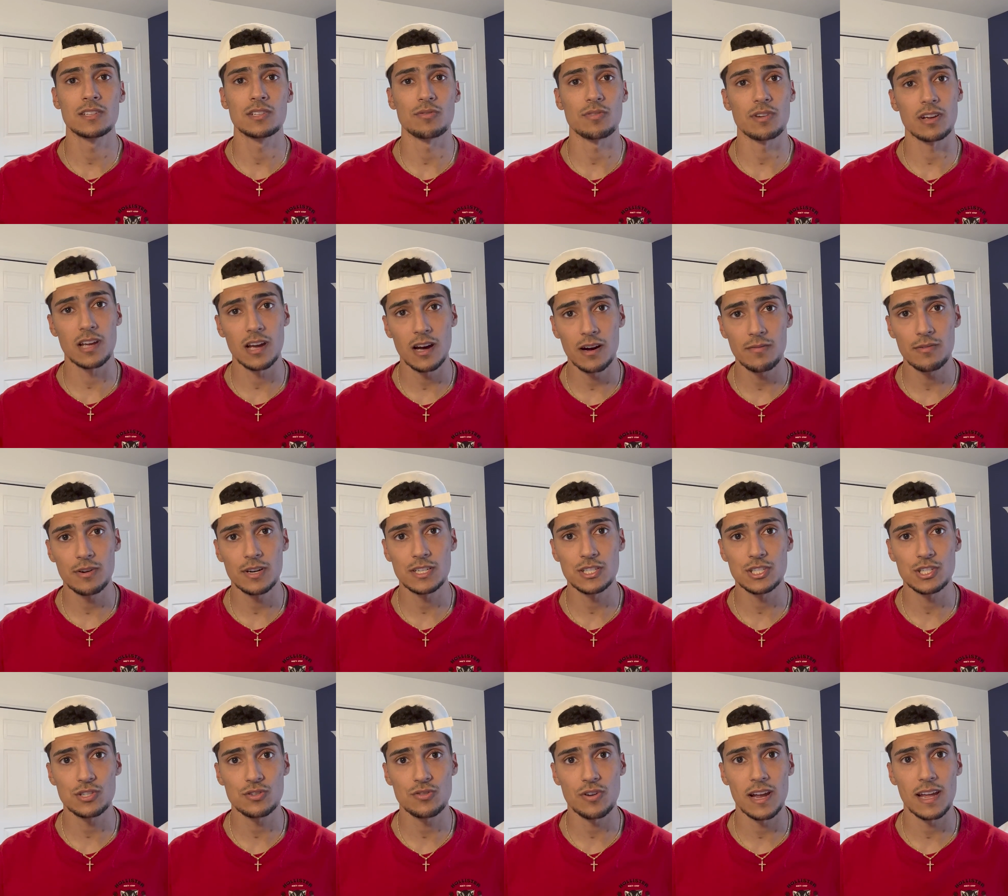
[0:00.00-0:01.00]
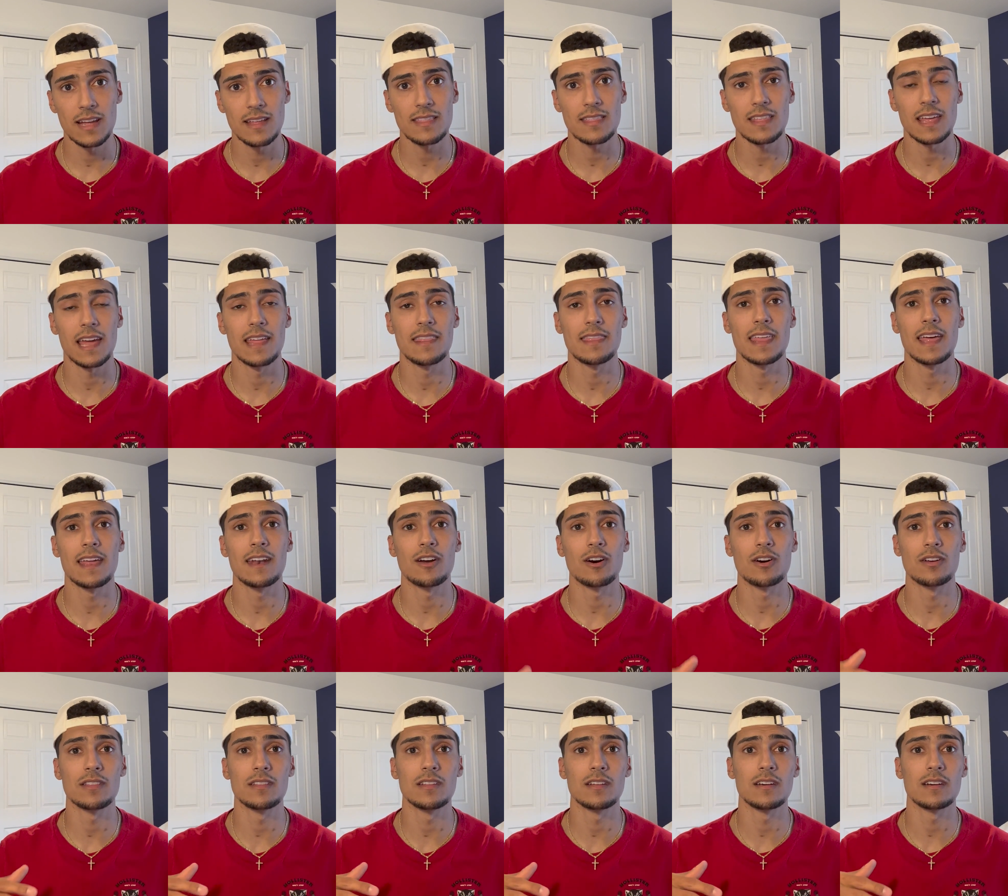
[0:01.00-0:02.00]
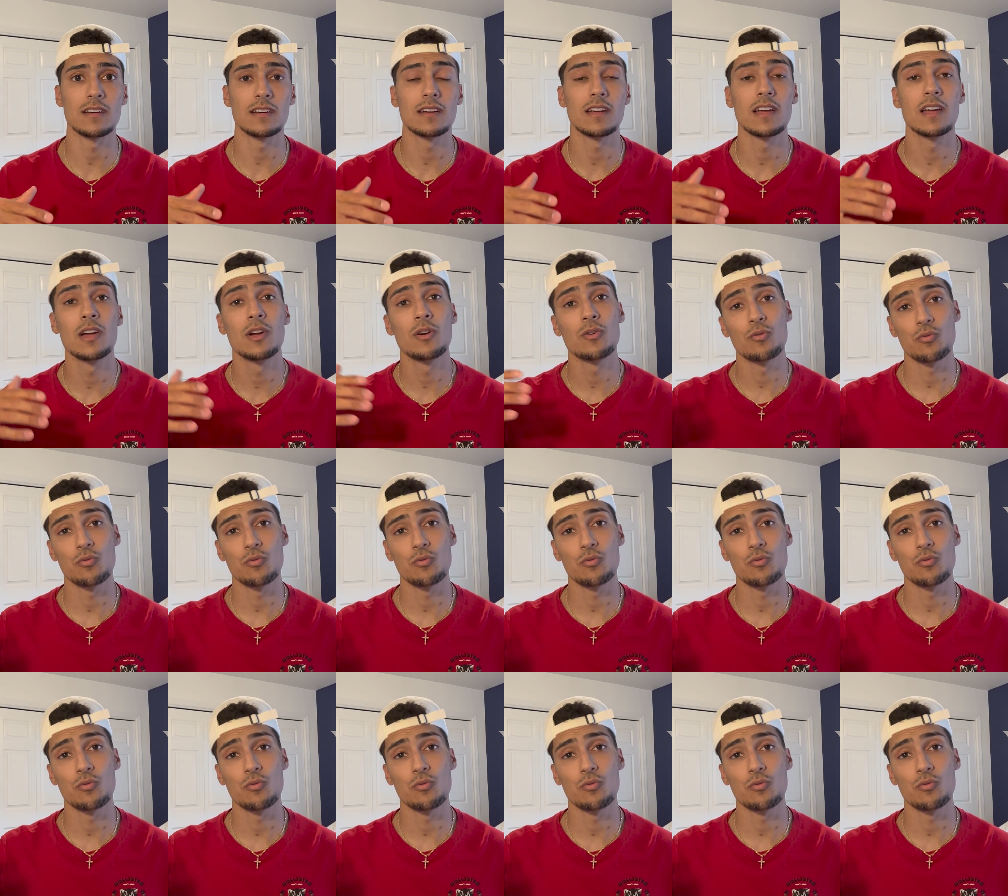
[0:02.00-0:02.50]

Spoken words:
to recover its strength, and then on the